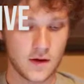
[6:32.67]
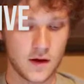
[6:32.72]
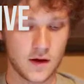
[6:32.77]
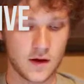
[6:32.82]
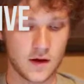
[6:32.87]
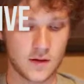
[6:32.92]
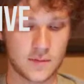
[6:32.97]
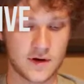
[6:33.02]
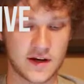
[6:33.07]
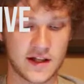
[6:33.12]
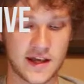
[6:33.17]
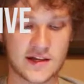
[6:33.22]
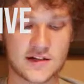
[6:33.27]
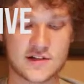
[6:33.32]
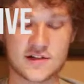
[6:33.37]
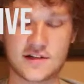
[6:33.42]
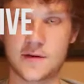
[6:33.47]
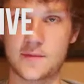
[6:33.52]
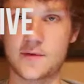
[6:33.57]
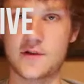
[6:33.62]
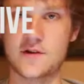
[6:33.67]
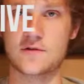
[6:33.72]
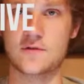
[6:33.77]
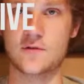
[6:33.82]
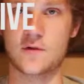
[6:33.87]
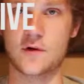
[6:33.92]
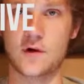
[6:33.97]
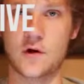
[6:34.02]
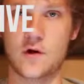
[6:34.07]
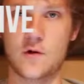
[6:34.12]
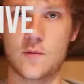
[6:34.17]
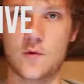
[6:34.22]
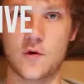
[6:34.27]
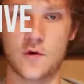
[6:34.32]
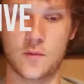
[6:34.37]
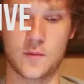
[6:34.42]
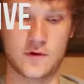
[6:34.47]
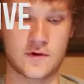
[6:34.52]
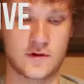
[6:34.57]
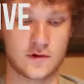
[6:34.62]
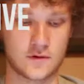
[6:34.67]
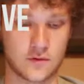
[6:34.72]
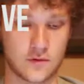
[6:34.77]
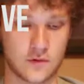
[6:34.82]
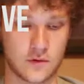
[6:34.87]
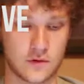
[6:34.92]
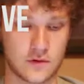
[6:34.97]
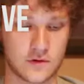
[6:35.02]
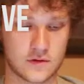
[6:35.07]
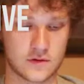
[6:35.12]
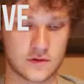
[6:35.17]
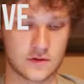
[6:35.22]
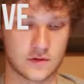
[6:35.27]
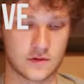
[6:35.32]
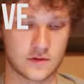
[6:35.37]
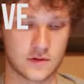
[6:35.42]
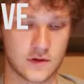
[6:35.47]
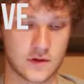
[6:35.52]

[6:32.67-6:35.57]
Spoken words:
Medications can be used for comorbid disorders,